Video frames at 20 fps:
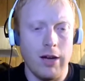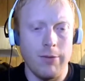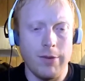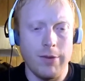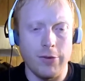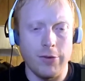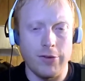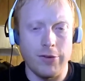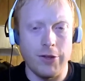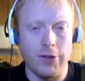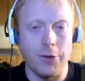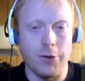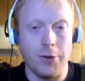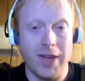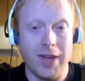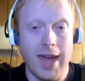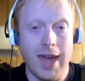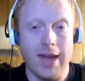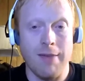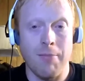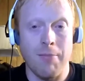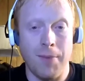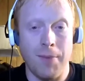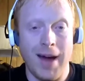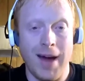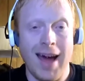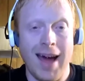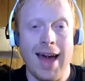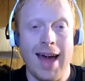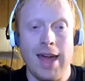You still can
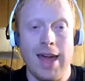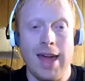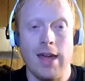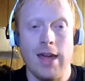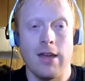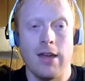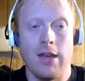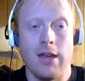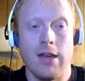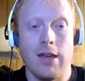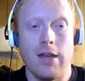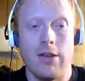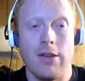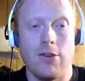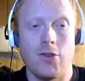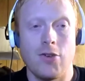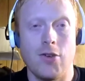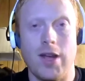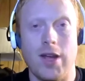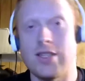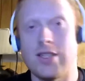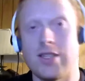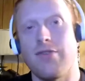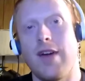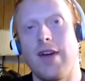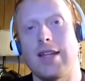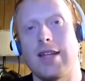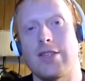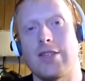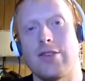buy trans
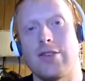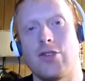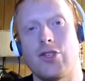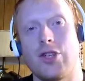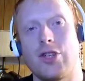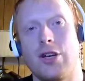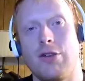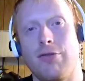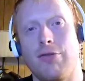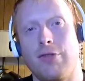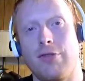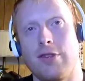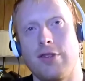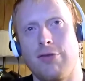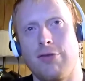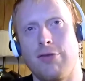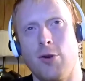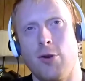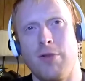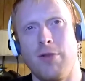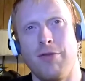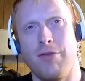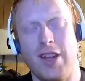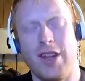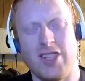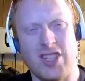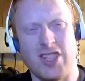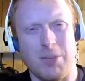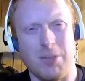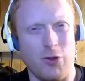fats on the shelf in the form of
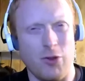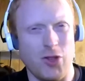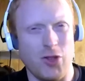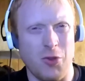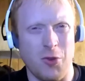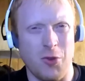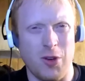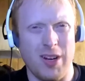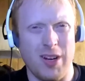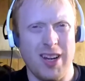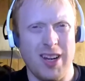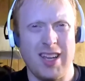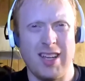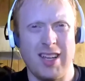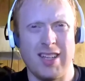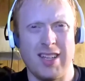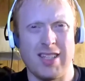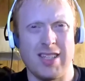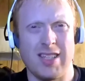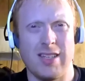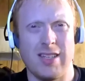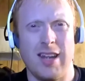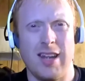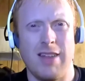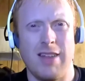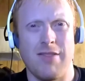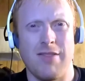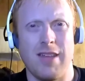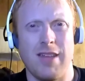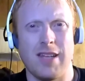vegetable shortenings
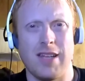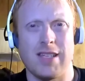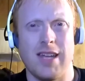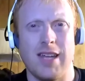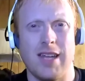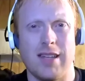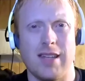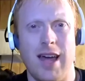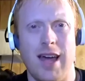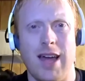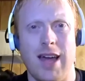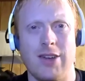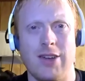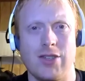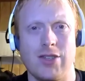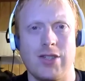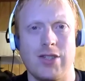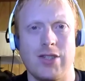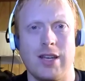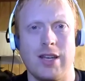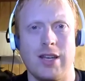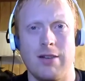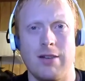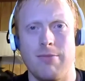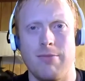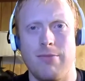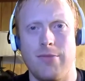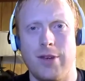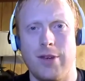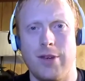and things like that. Just
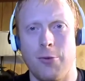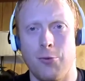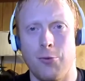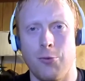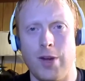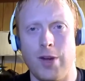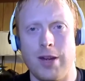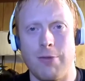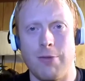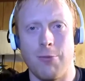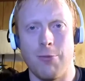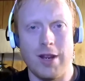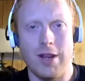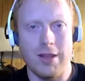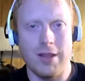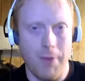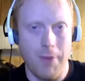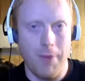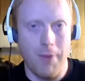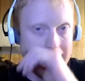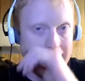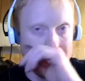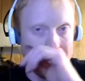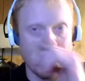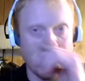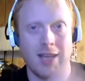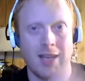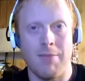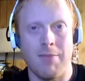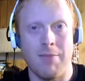read the
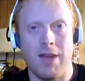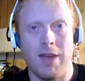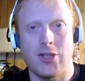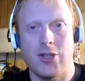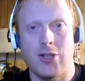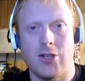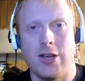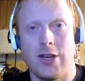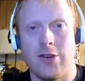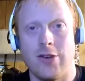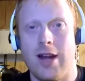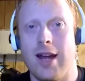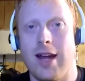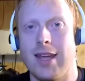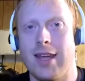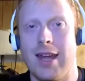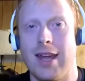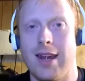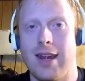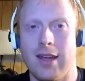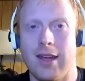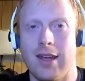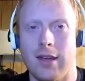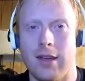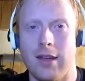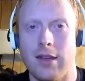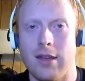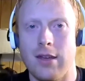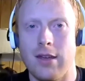packaging and make sure you're not getting